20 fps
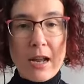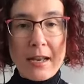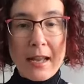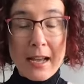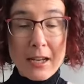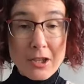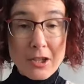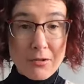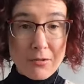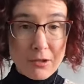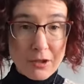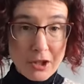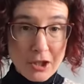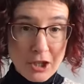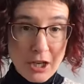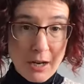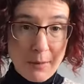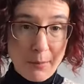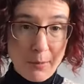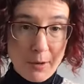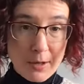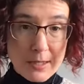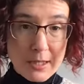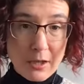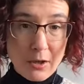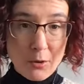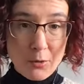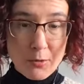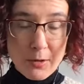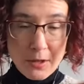a natural shape where it's
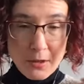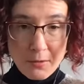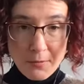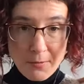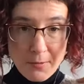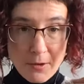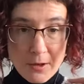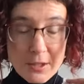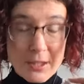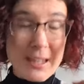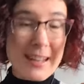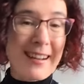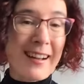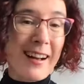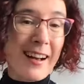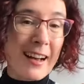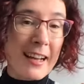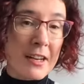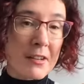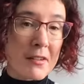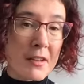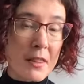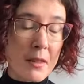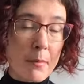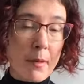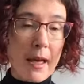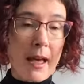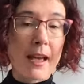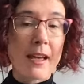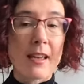lower in the front and higher in the
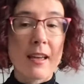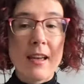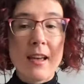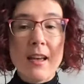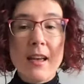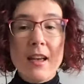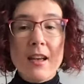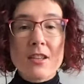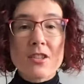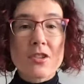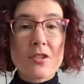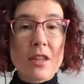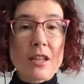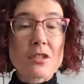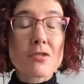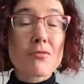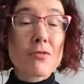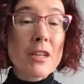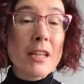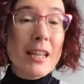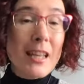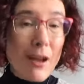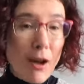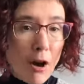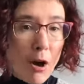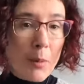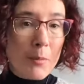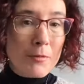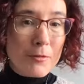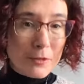back. So that's really
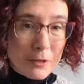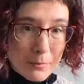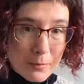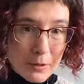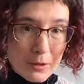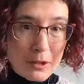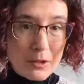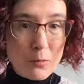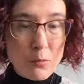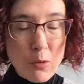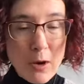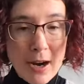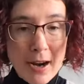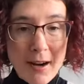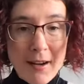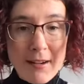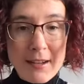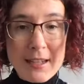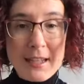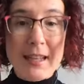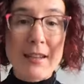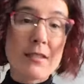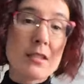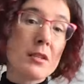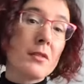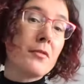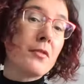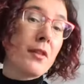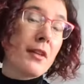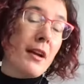comfortable to wear, and it gives
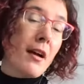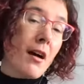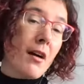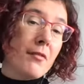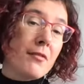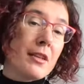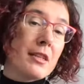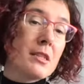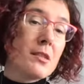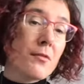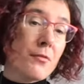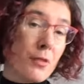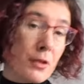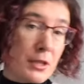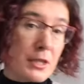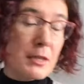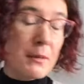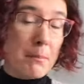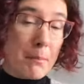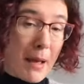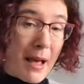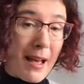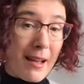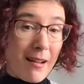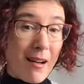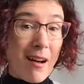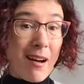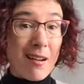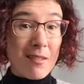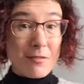it a very obvious front and back
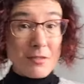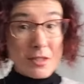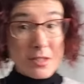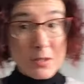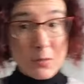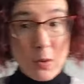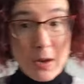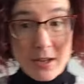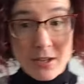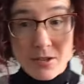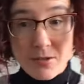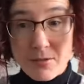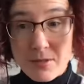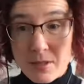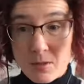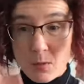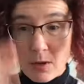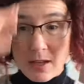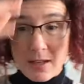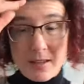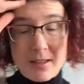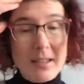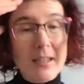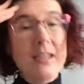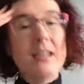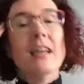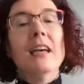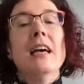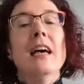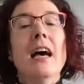of the sweater as well.
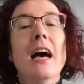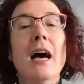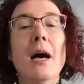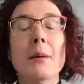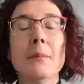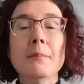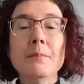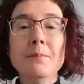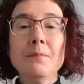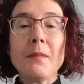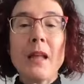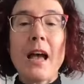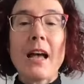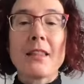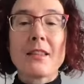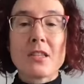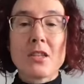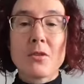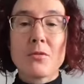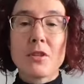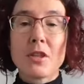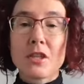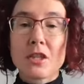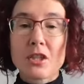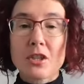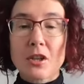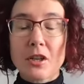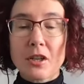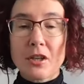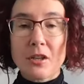Um, and so the
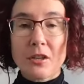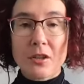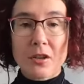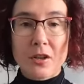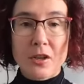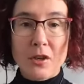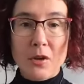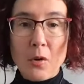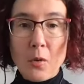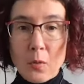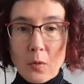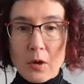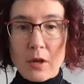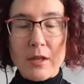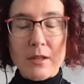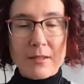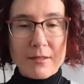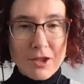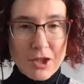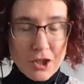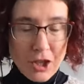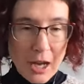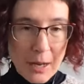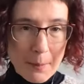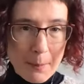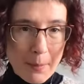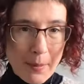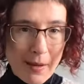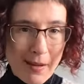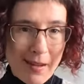circular yoke
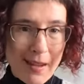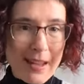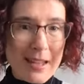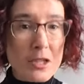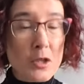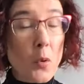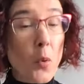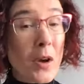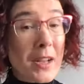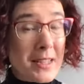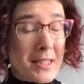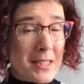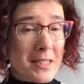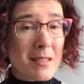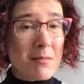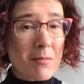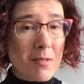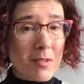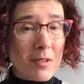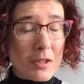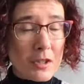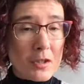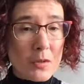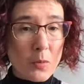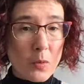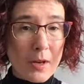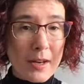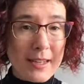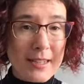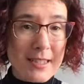shaping is quite similar to
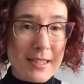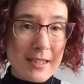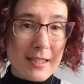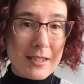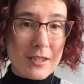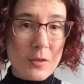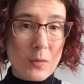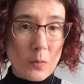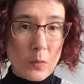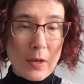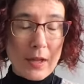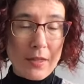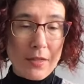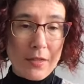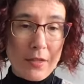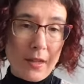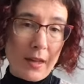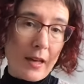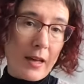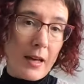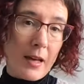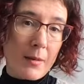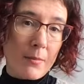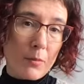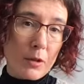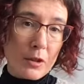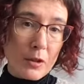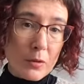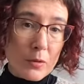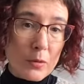what I did with um,
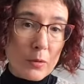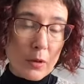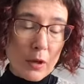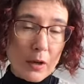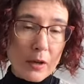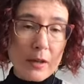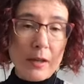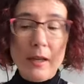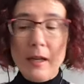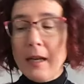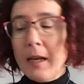with the uluk.